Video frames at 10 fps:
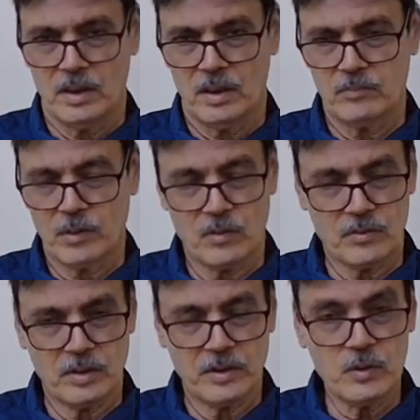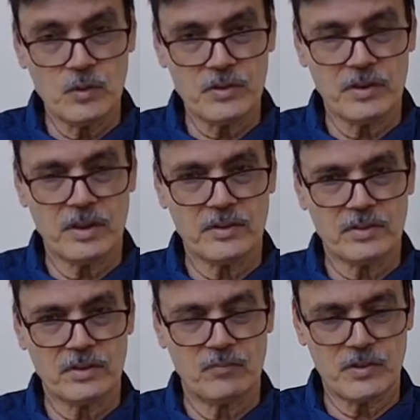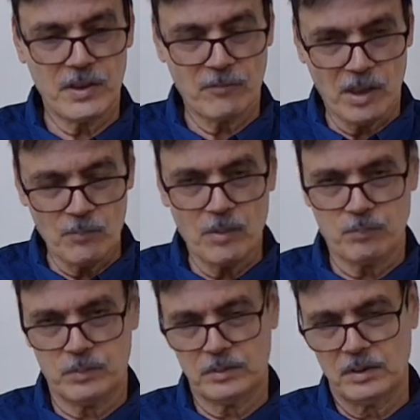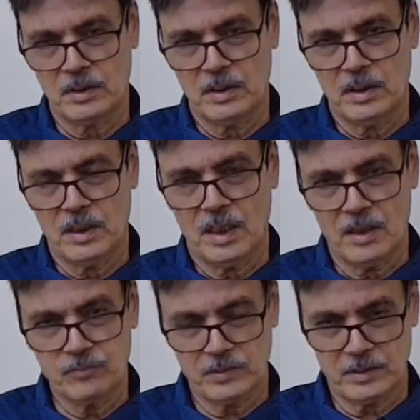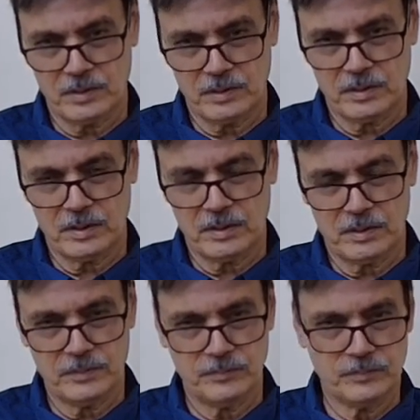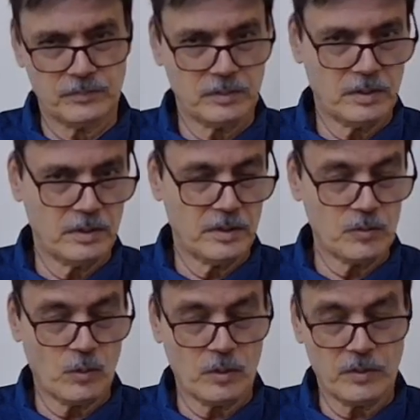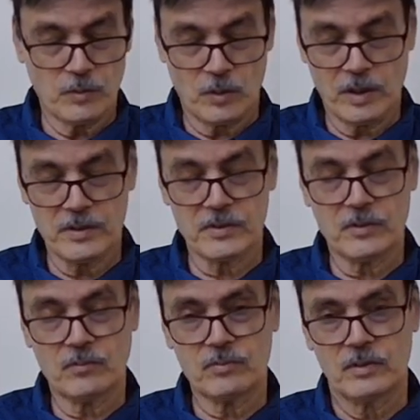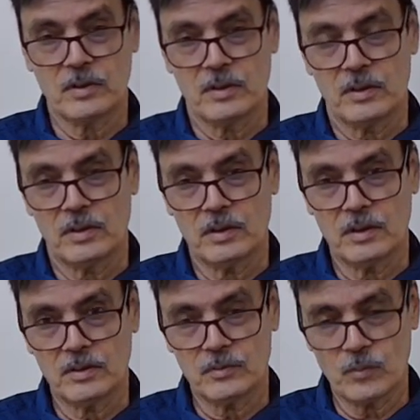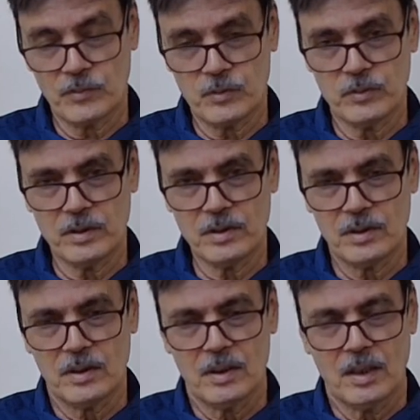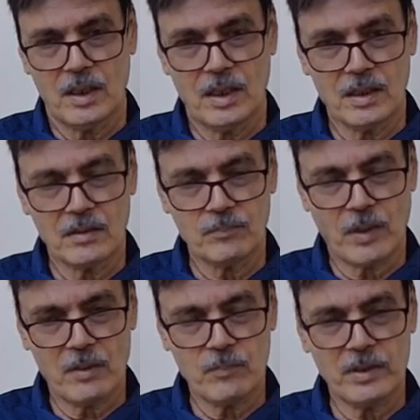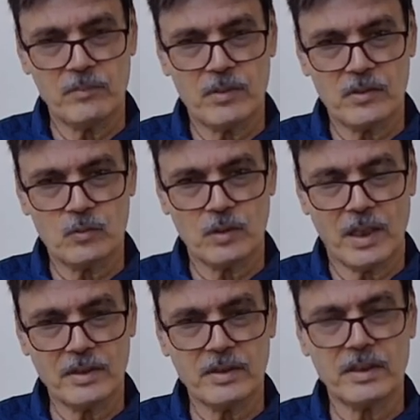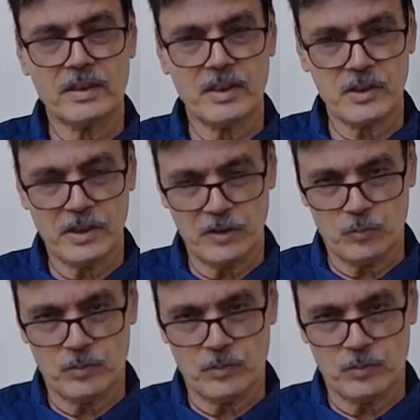because the new states which have come up after uh, disorganization of uh, Soviet Union are primarily based on ethnic nationalism